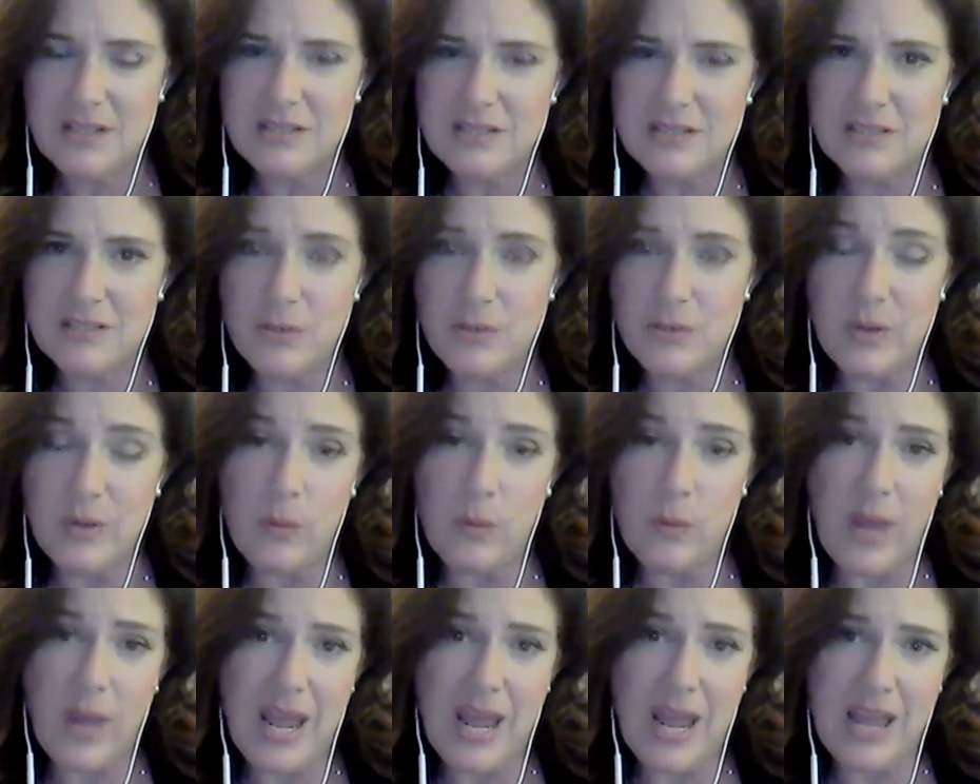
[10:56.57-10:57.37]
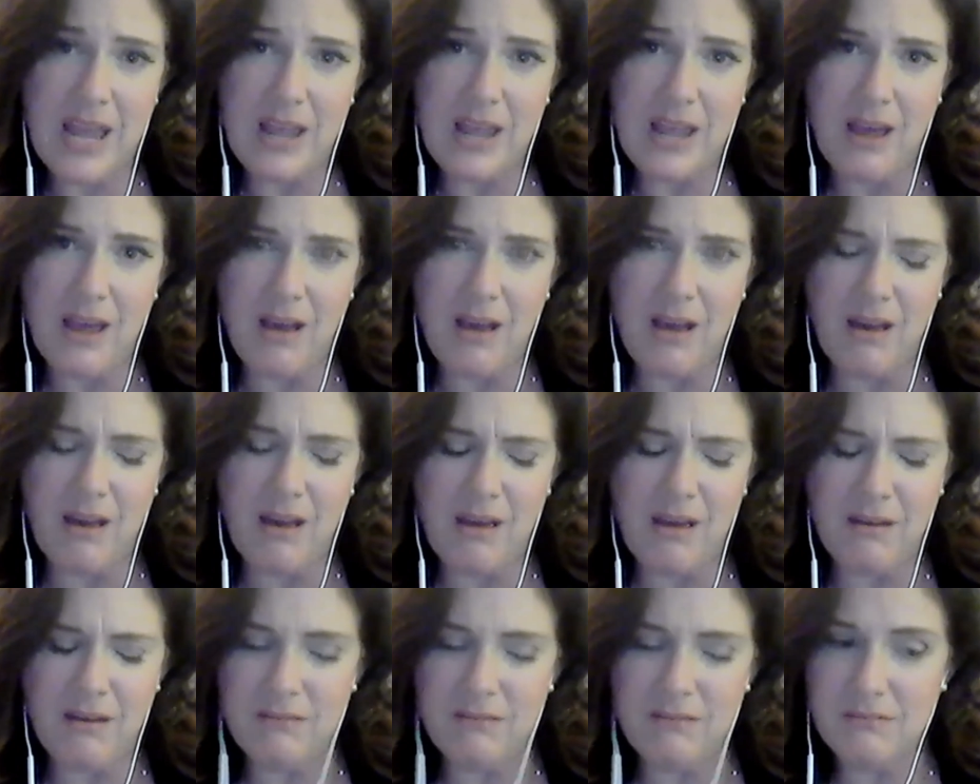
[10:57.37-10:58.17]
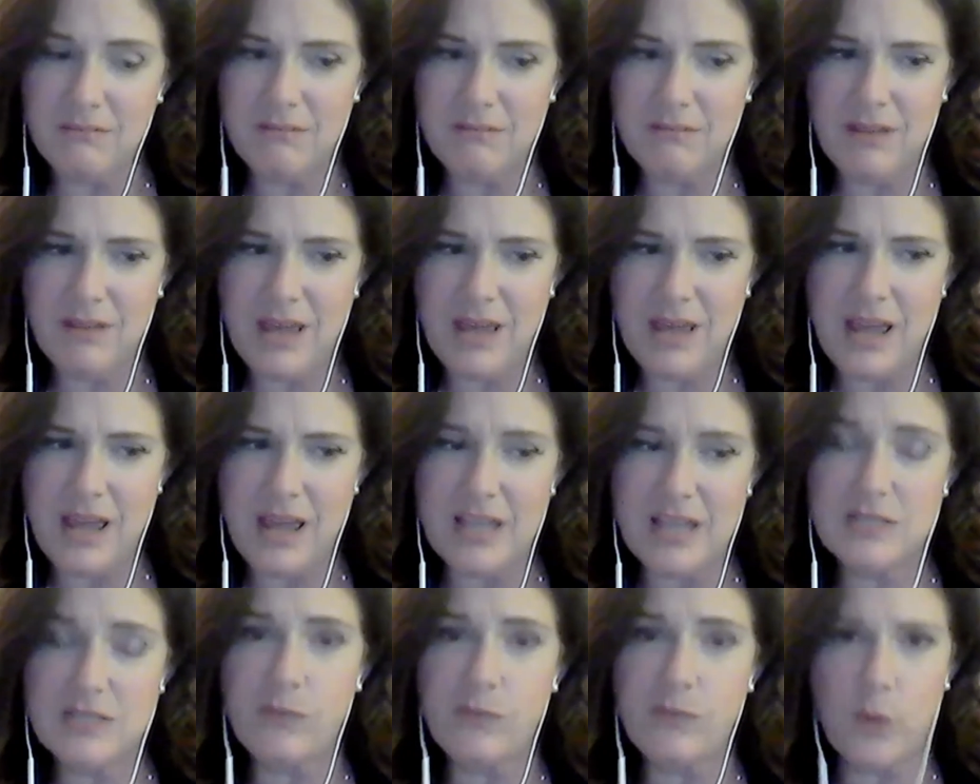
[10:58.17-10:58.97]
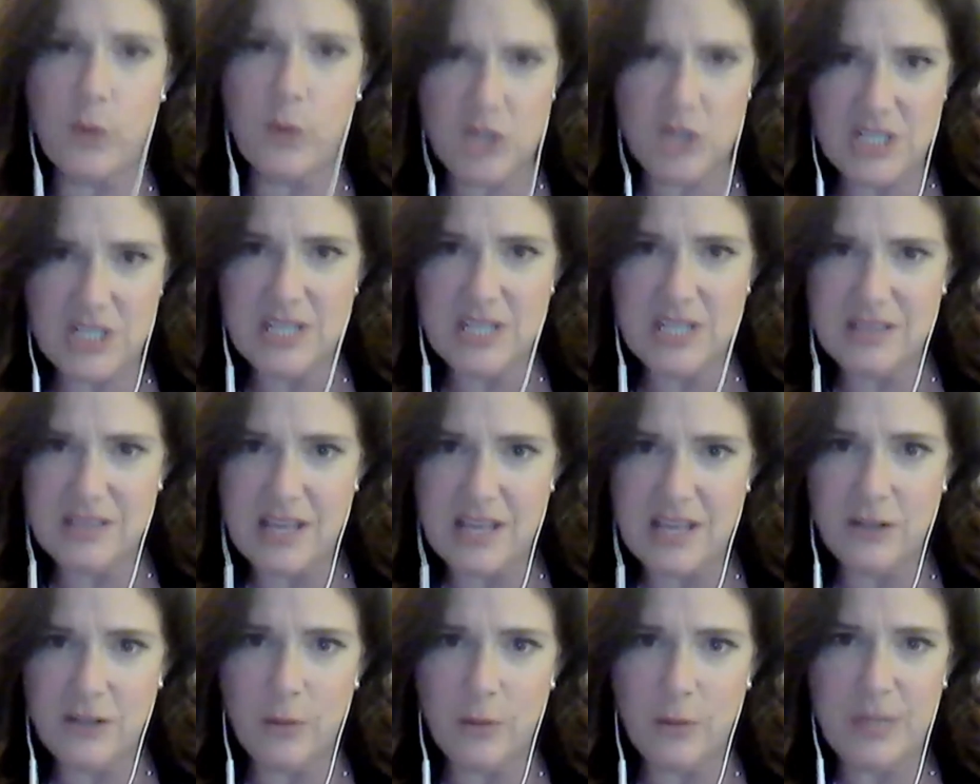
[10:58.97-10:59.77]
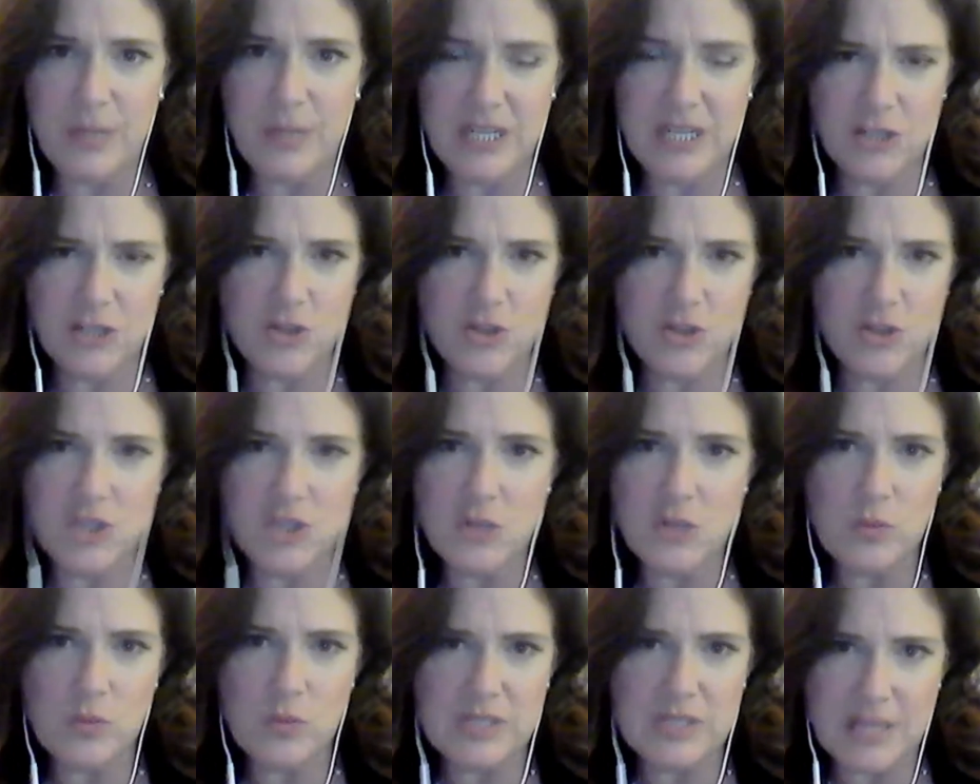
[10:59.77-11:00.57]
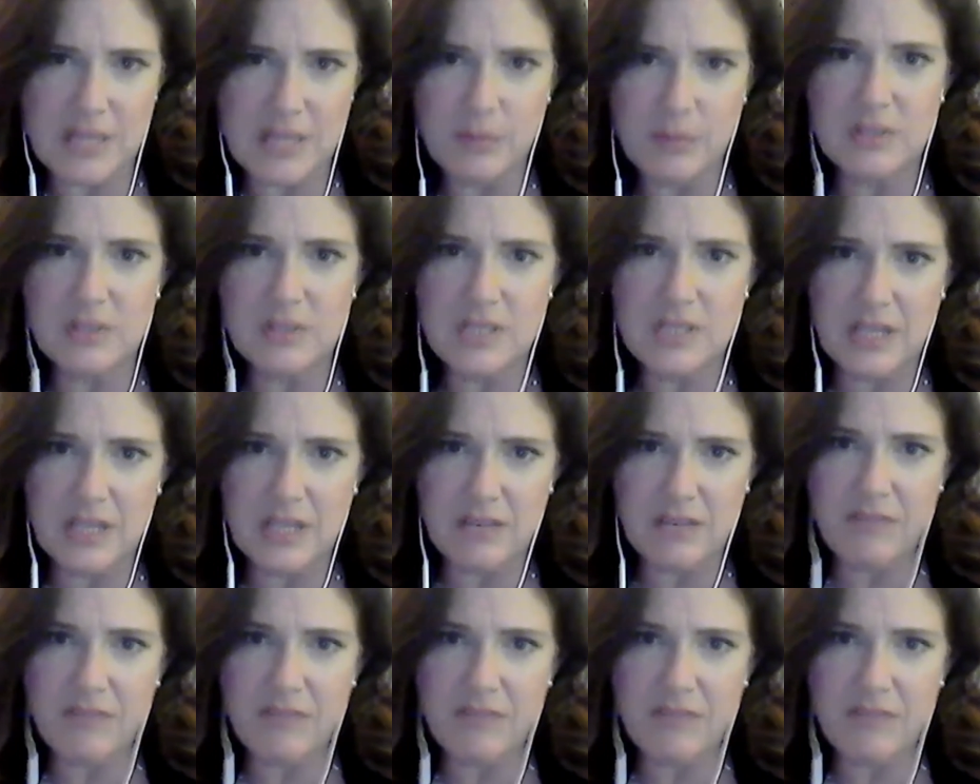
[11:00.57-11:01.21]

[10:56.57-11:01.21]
So in a way, it's fortunate that your pediatrician was able to give